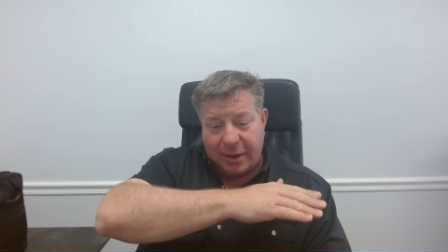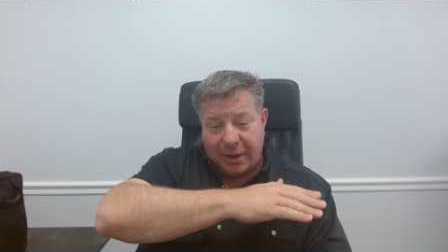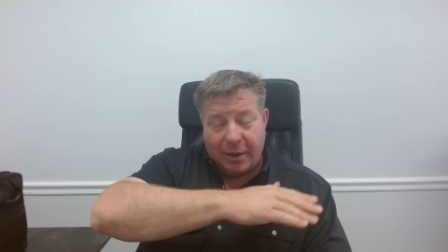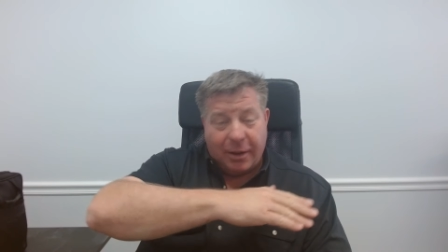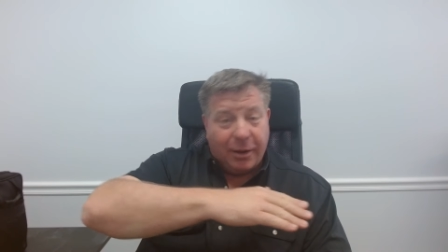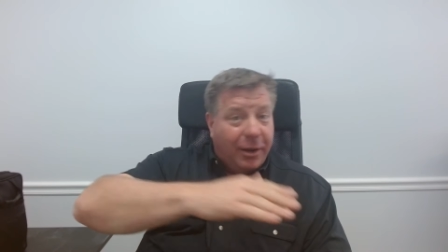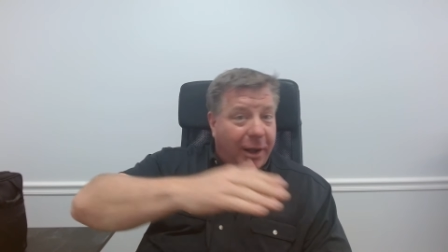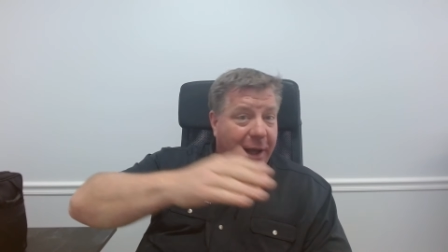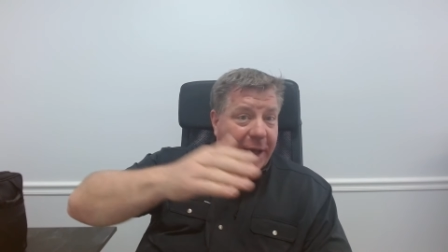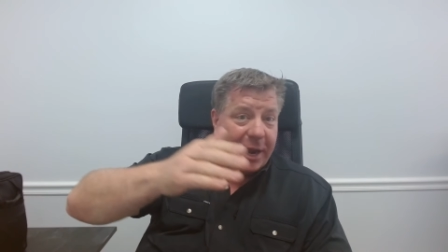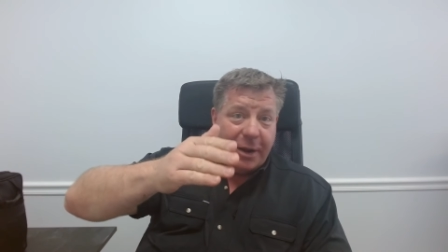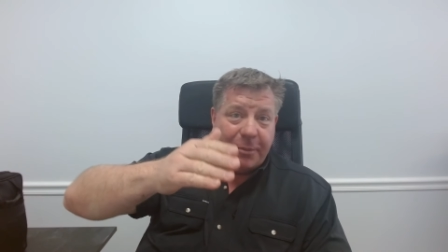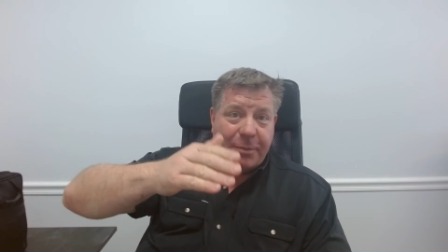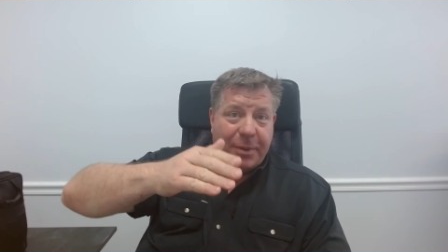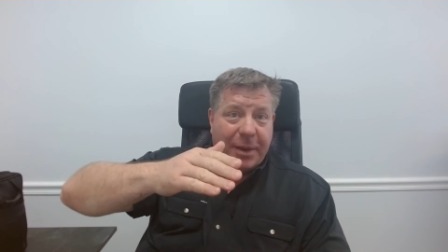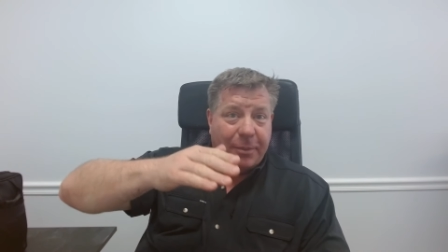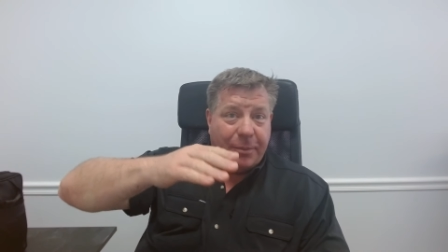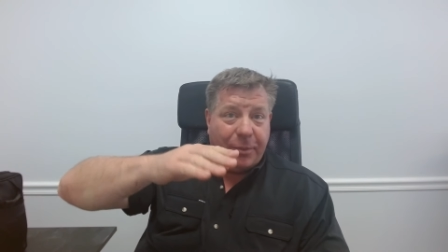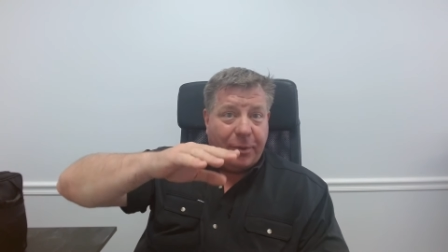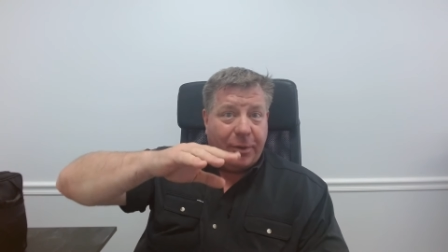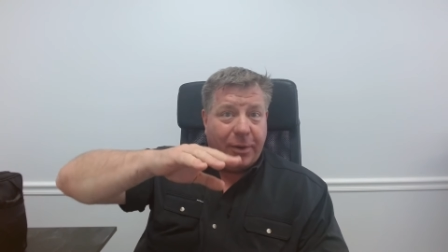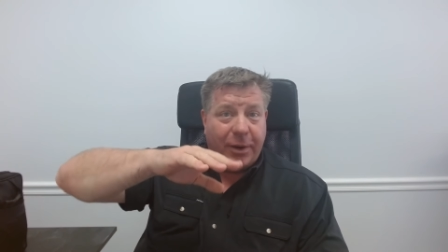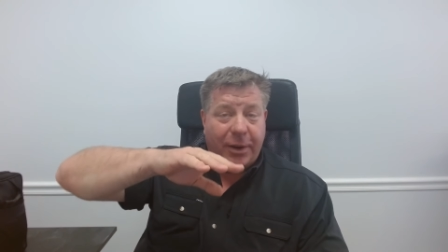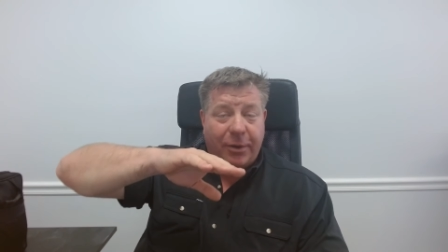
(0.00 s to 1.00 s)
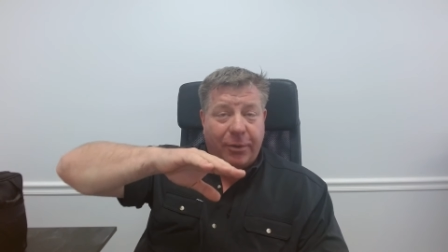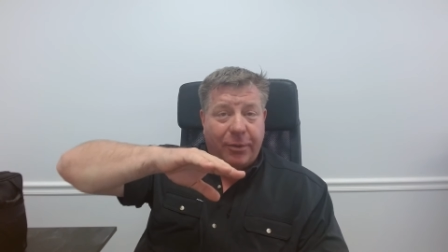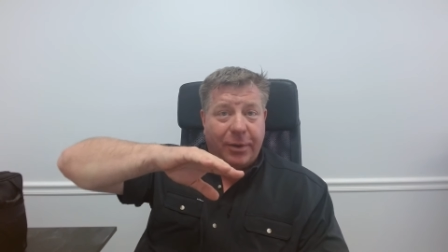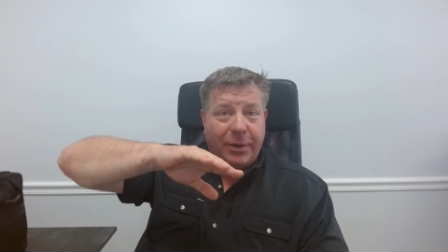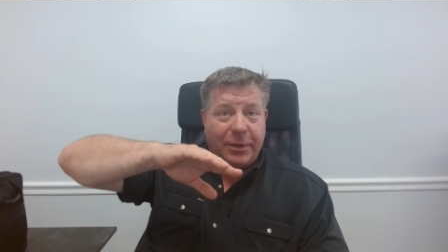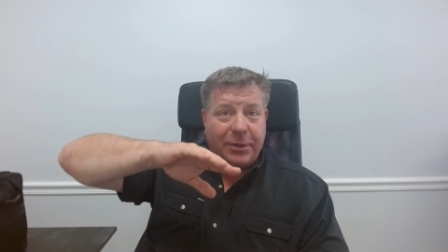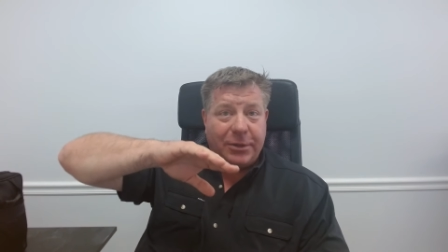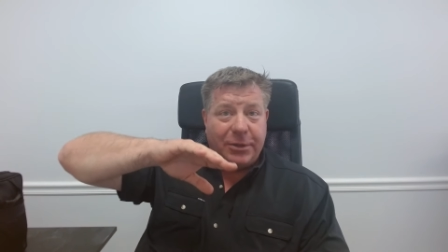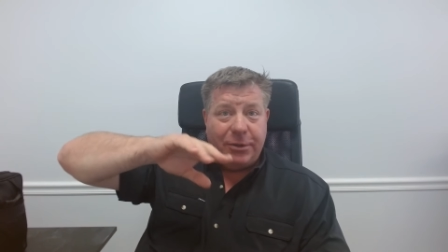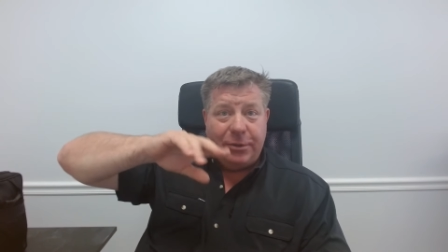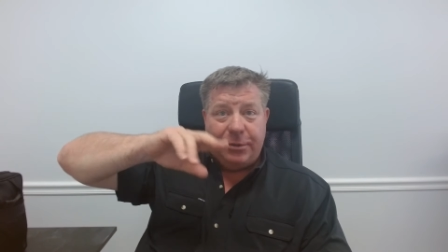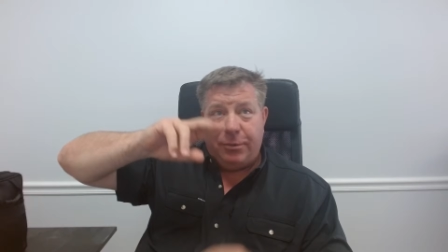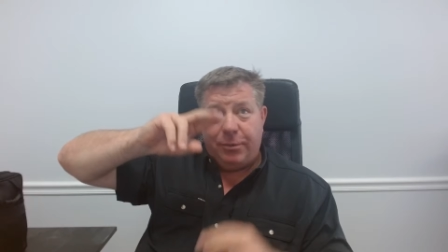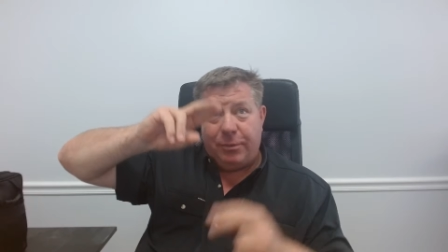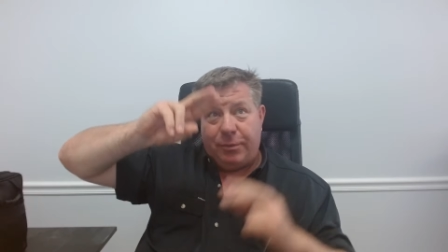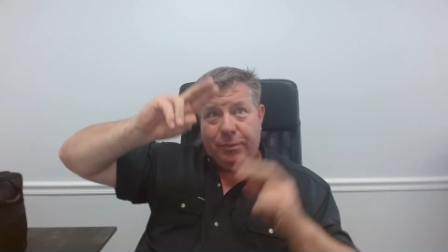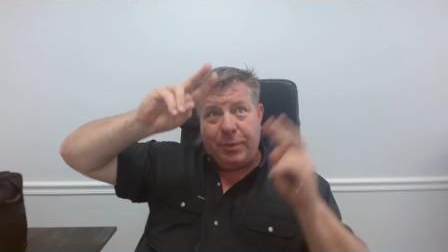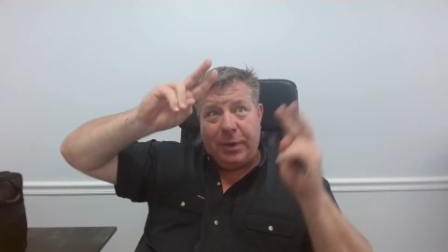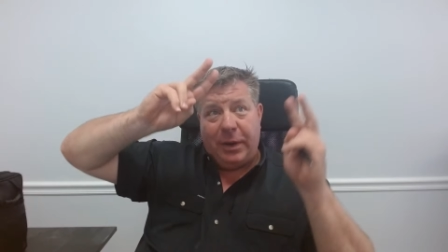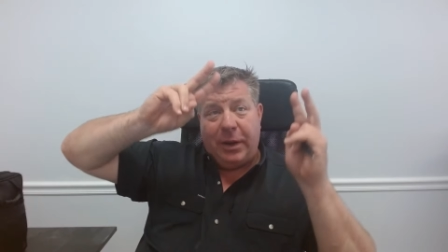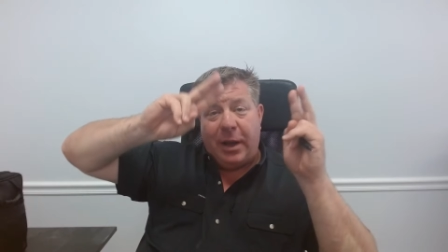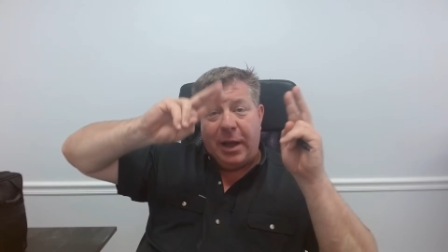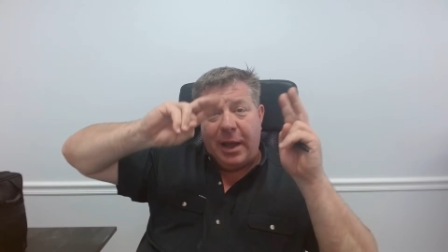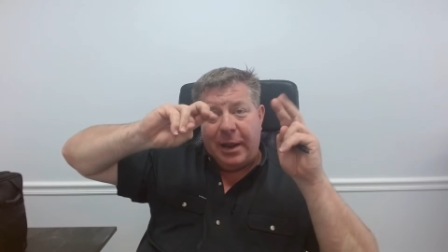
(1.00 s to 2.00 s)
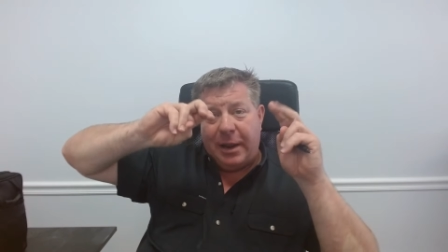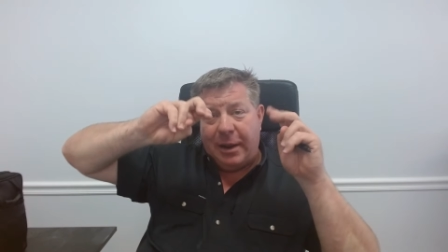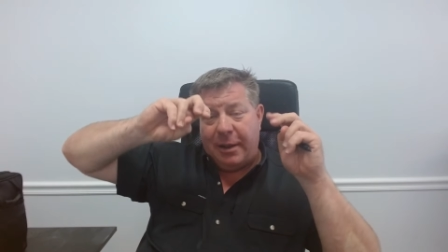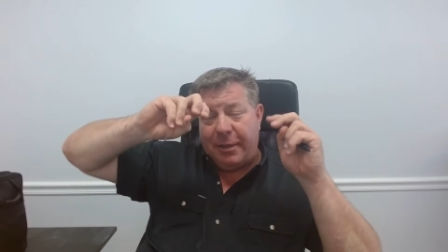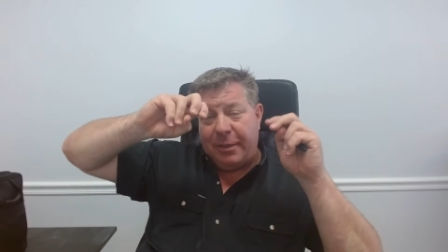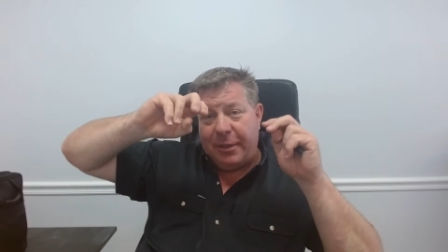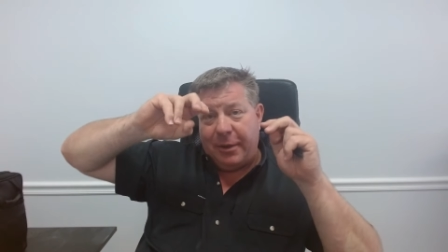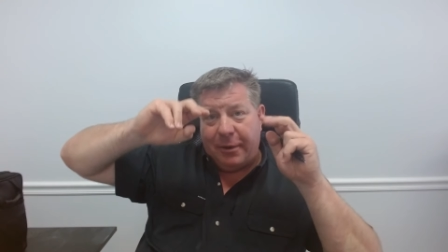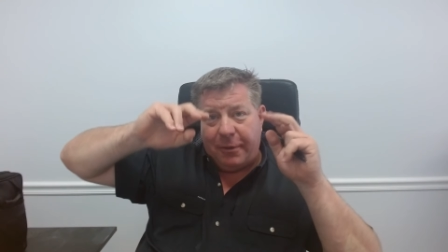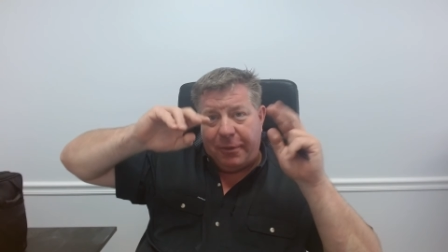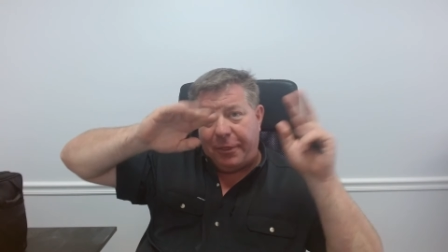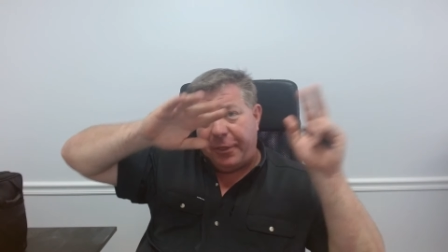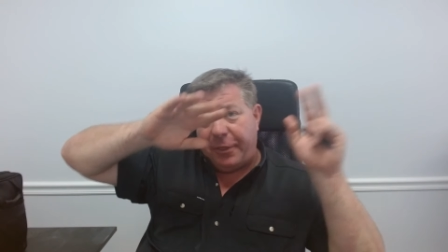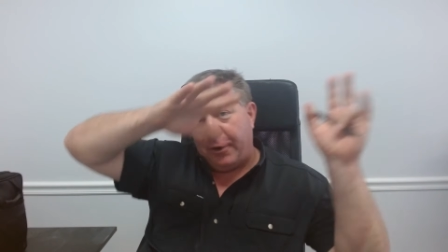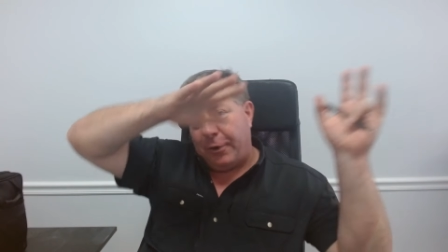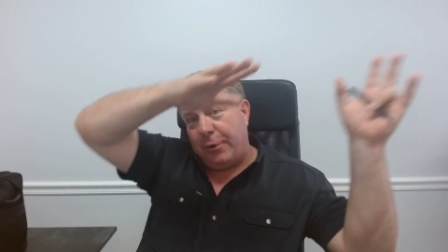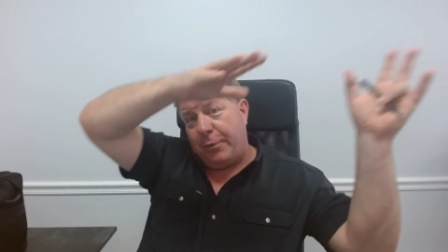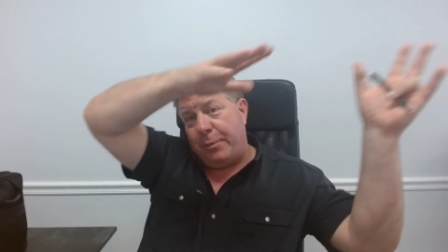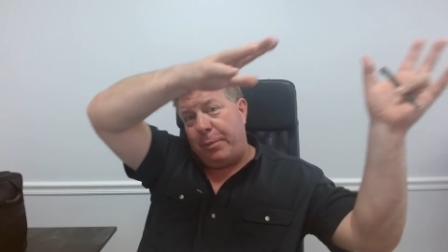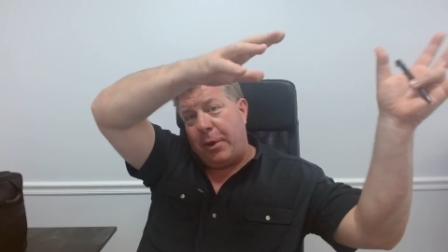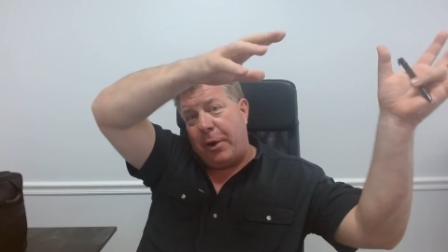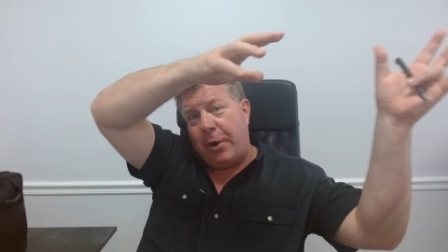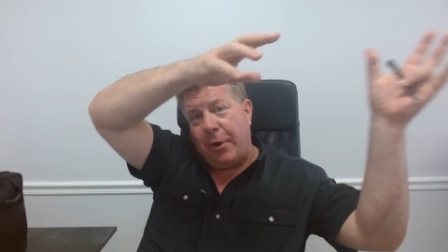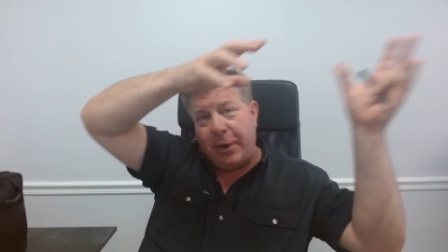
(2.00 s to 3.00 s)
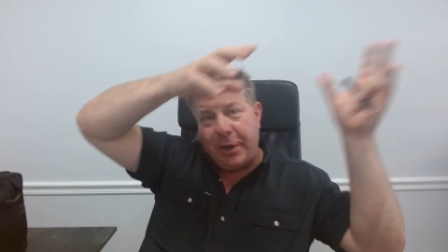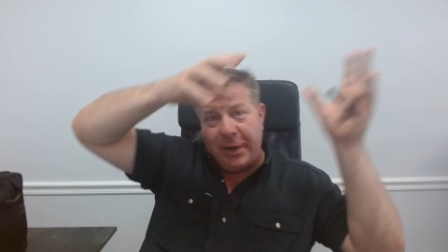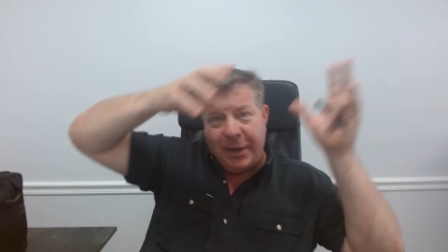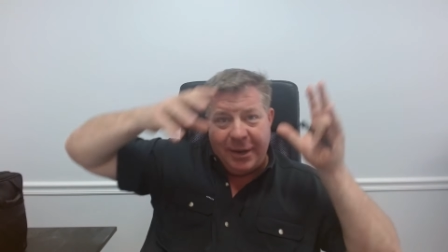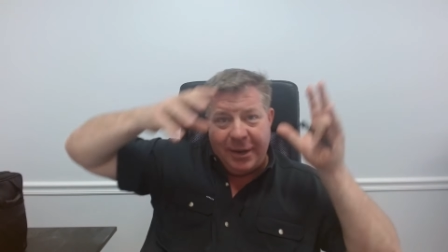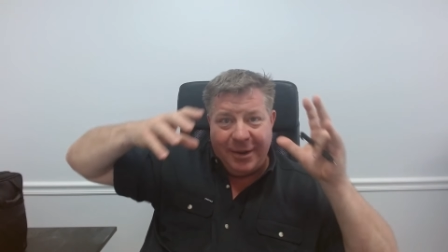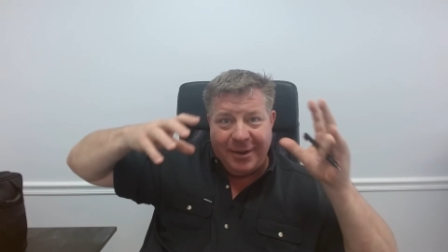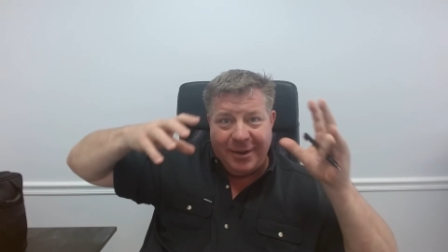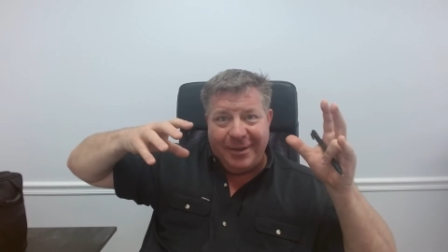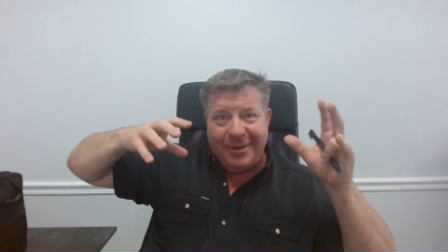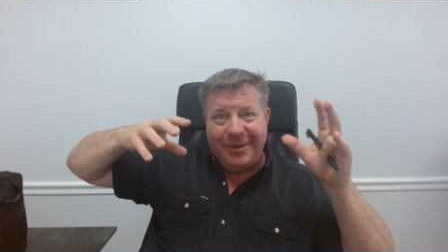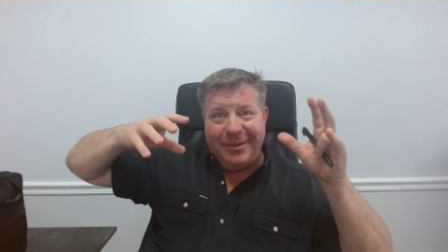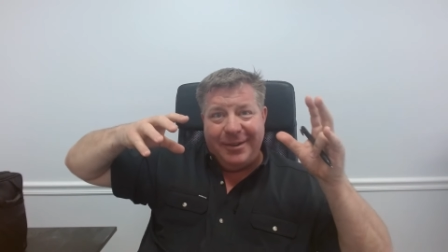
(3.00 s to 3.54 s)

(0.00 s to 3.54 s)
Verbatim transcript: a lot of people are going to rely on their third party